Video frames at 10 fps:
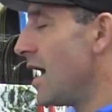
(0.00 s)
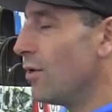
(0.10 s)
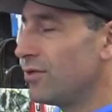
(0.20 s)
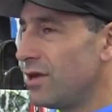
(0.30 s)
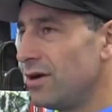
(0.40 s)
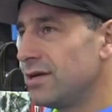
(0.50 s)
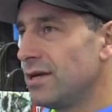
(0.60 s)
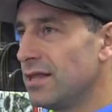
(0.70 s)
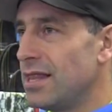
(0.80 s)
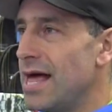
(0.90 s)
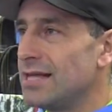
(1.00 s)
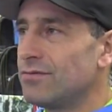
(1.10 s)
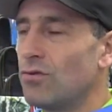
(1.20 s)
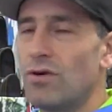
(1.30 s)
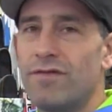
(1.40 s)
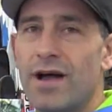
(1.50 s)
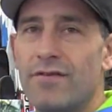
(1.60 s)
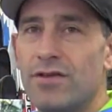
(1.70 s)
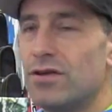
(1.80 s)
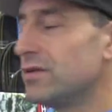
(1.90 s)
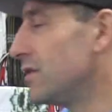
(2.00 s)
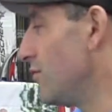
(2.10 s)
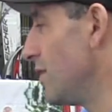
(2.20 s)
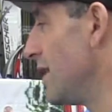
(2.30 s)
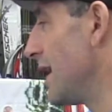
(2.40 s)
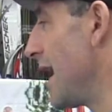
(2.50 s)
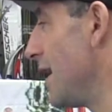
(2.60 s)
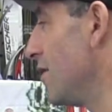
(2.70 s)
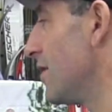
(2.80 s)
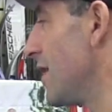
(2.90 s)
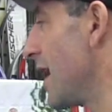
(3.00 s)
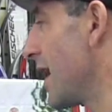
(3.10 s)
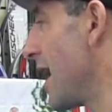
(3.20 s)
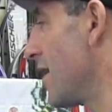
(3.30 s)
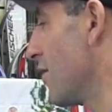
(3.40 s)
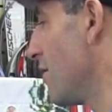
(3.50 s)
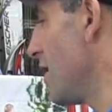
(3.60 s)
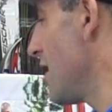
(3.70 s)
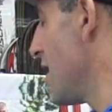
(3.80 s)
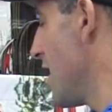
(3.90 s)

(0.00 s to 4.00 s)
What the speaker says: out there until the last 4 or 5 years to really cater to that category.